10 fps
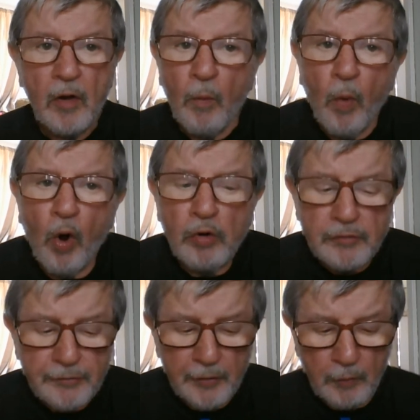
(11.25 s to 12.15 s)

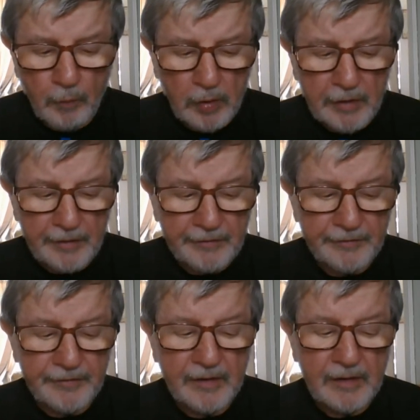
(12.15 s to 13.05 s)
Walked through
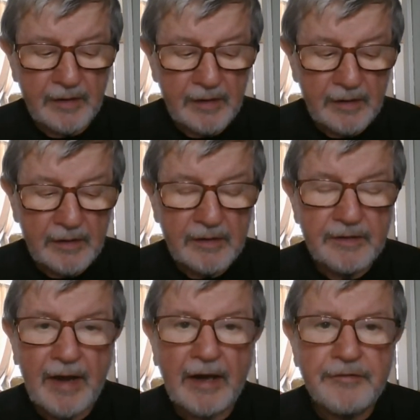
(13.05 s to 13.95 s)
woodland,
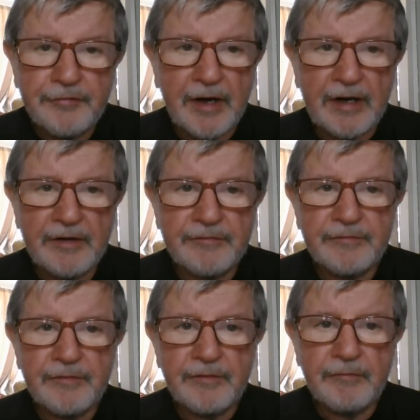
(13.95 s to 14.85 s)
dead trees
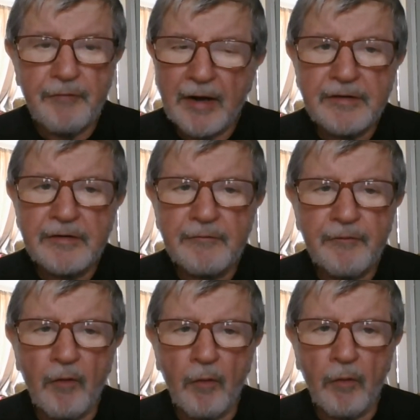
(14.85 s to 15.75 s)
ready to
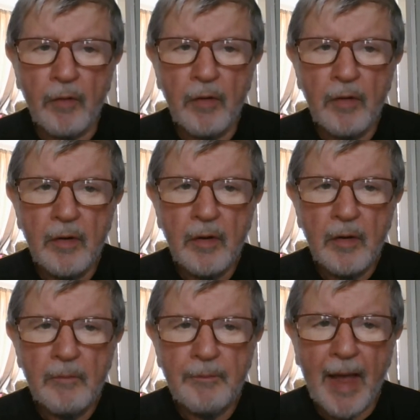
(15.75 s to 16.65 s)
fall,
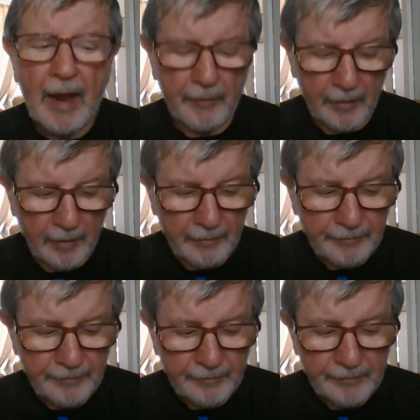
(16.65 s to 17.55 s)
bare
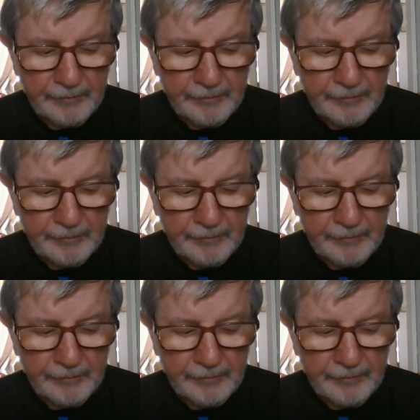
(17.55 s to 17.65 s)
earth.